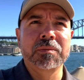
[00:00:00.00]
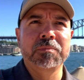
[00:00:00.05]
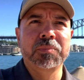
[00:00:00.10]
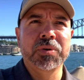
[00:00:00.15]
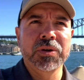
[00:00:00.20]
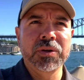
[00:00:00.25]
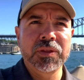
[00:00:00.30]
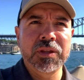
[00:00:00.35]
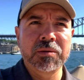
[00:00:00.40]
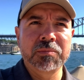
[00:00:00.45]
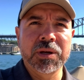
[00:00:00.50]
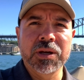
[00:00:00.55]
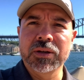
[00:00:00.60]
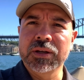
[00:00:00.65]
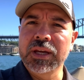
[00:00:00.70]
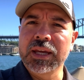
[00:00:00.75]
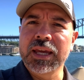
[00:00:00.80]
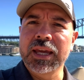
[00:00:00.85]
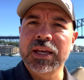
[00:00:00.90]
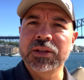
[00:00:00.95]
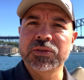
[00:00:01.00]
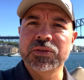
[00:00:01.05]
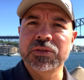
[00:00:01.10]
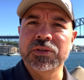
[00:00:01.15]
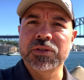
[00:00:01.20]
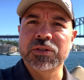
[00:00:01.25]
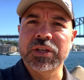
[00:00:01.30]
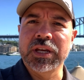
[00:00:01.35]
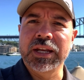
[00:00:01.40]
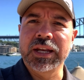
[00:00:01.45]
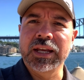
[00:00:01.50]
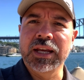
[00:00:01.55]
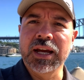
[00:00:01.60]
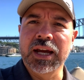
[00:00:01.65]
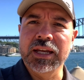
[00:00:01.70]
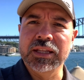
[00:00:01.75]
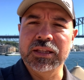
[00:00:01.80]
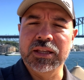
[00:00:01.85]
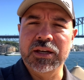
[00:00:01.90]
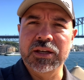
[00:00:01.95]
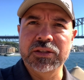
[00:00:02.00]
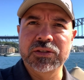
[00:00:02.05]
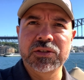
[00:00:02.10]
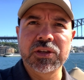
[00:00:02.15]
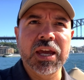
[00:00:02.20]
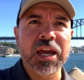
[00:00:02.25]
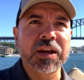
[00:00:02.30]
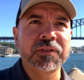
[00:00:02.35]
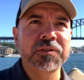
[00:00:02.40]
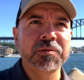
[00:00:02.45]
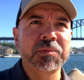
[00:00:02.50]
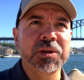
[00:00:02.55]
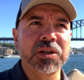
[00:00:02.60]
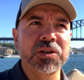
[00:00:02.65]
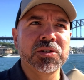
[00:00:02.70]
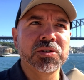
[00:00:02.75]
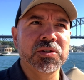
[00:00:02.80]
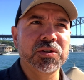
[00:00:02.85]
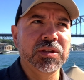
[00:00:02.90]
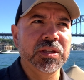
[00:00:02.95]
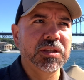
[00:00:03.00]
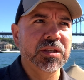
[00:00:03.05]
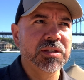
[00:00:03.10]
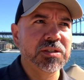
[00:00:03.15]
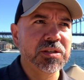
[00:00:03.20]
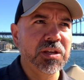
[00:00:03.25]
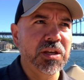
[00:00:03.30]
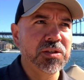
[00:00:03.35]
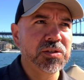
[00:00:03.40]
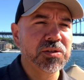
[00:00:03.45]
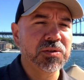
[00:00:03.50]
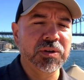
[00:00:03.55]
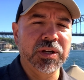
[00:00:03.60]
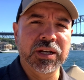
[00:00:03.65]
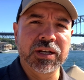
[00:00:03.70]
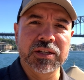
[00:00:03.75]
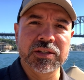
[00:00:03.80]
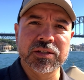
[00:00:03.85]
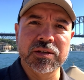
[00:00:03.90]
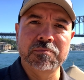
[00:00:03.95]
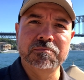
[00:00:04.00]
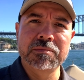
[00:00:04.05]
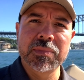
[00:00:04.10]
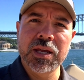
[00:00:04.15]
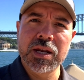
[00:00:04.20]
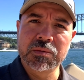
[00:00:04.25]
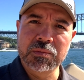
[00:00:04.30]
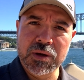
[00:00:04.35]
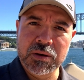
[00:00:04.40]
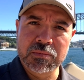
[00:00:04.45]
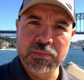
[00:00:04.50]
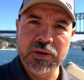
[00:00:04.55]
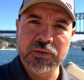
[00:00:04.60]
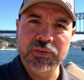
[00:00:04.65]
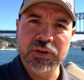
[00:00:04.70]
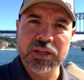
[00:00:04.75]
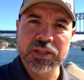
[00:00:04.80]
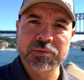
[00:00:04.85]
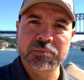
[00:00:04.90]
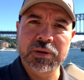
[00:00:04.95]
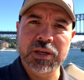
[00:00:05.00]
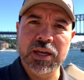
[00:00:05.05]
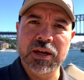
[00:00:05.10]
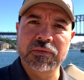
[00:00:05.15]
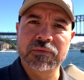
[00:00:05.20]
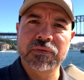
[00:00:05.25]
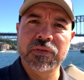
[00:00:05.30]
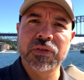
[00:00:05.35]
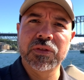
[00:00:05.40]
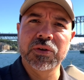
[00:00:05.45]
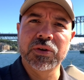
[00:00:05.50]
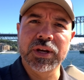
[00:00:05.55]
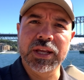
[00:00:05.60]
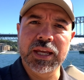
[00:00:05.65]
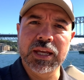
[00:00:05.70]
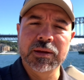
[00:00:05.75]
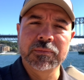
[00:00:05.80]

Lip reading: Per the American Cancer Society guidelines, you have to make sure that the sunscreen is a minimum of SPF 30.